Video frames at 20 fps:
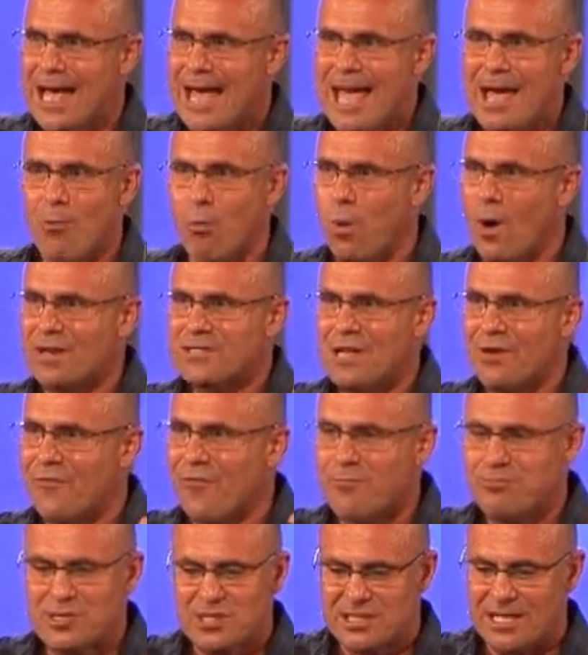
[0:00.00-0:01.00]
It wasn't
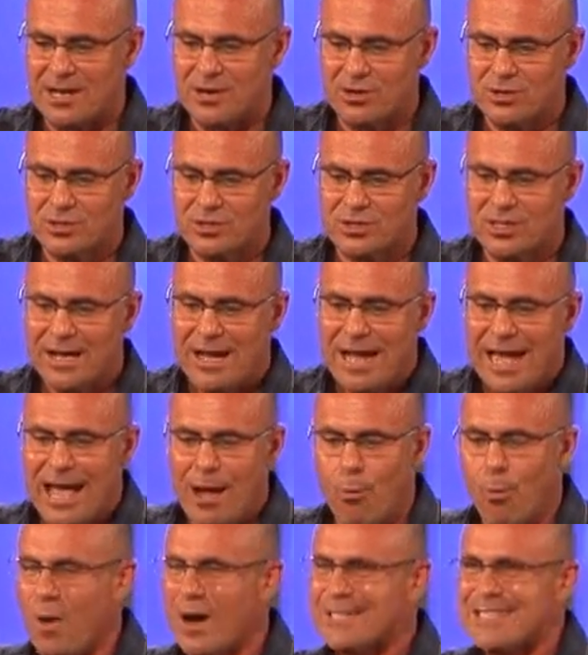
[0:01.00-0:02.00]
from sinners.
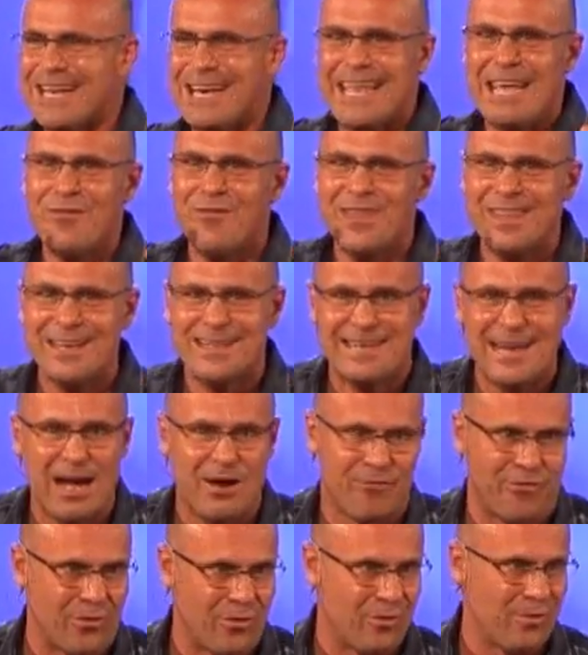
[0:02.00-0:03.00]
It wasn't even the
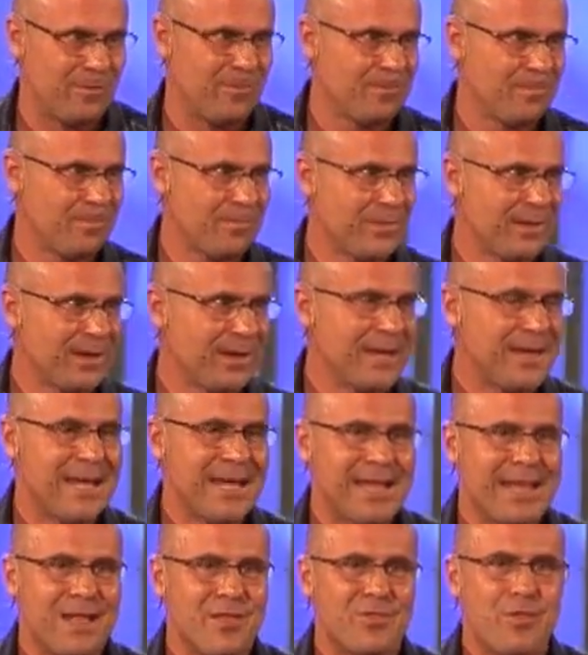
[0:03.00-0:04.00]
devil.
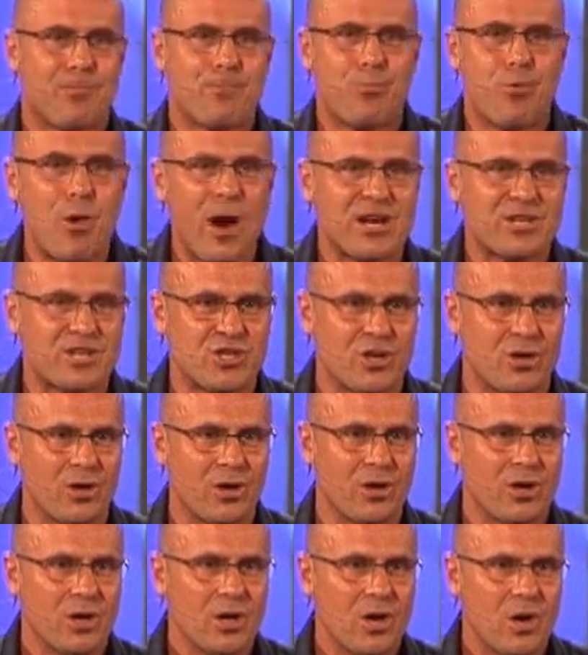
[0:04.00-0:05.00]
The pressure
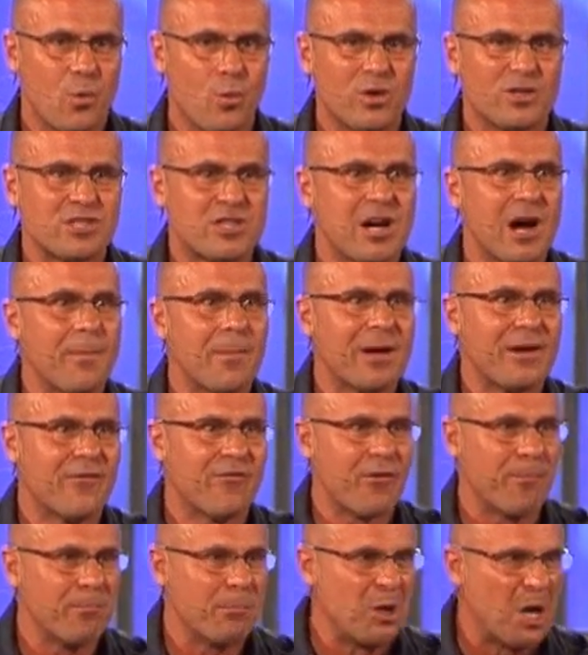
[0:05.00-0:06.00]
was coming
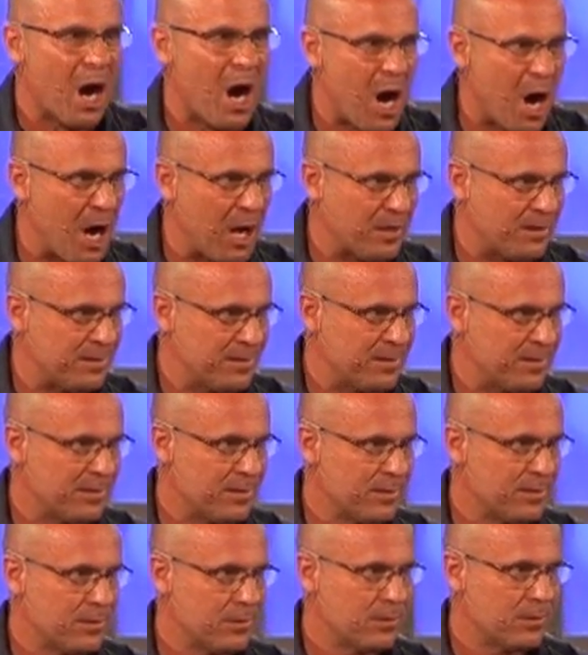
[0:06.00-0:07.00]
from God.
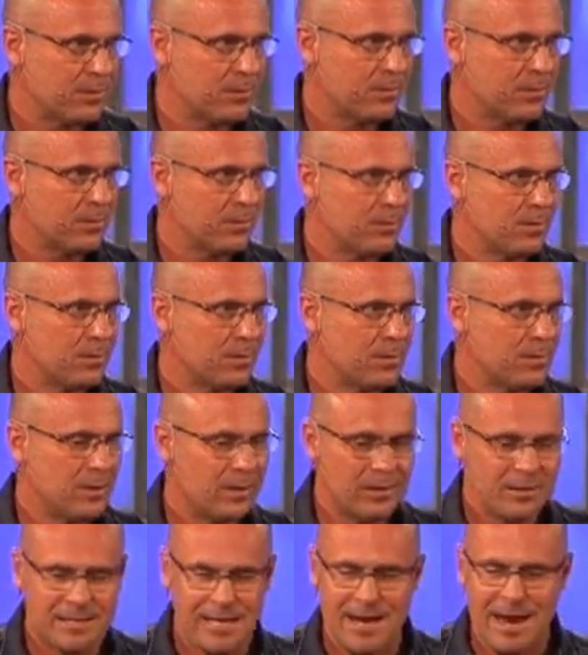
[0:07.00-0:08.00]

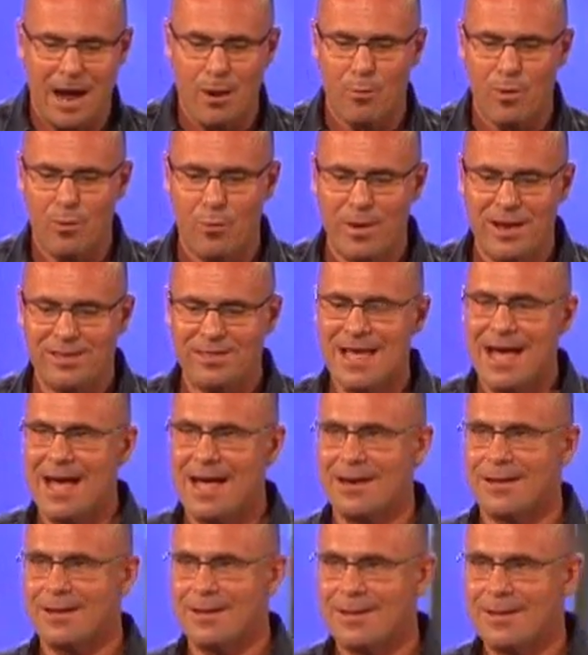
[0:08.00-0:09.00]
Did not we read
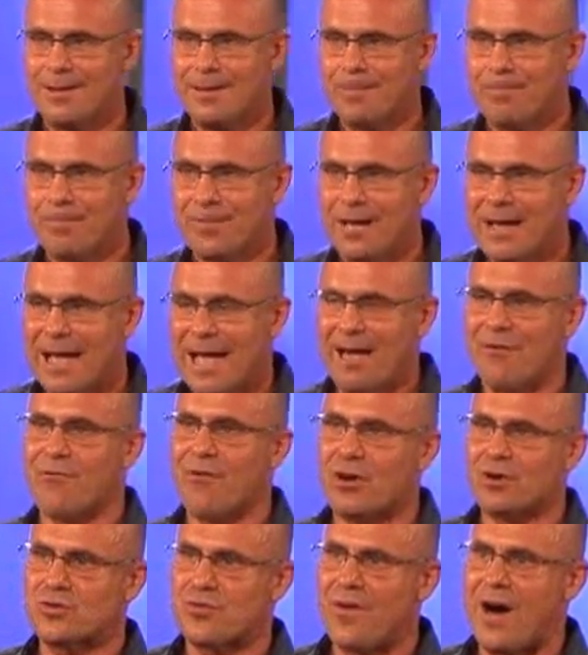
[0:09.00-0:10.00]
that? In
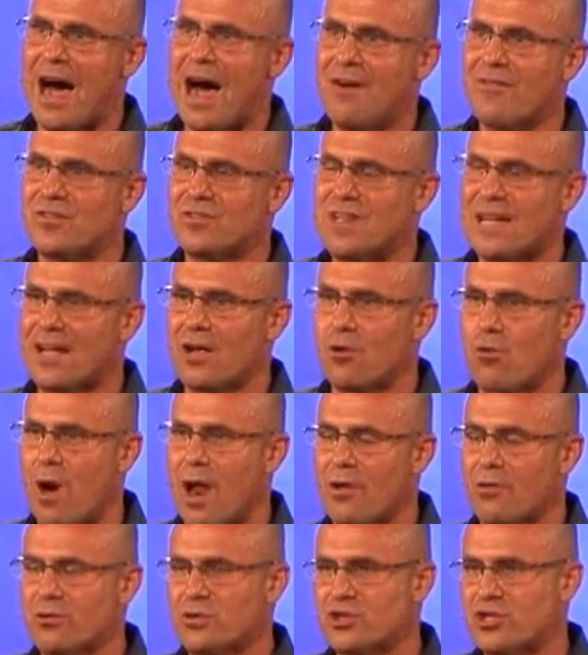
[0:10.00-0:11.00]
verse 5 of 2
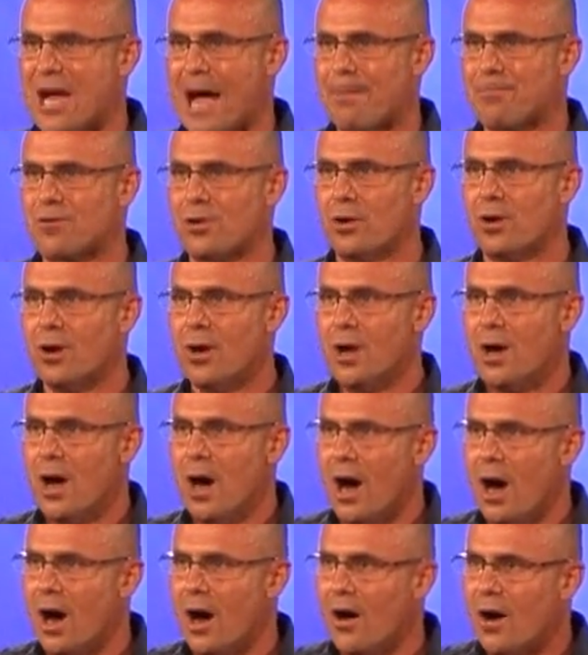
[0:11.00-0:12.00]
Chronicles chapter
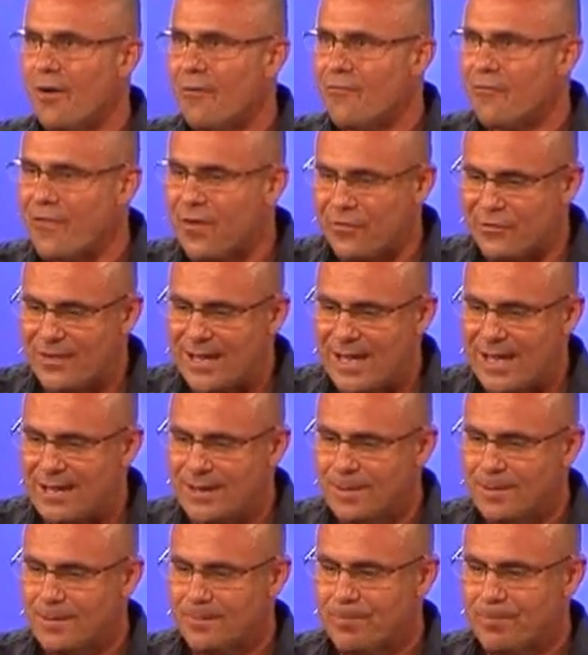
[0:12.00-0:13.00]
15.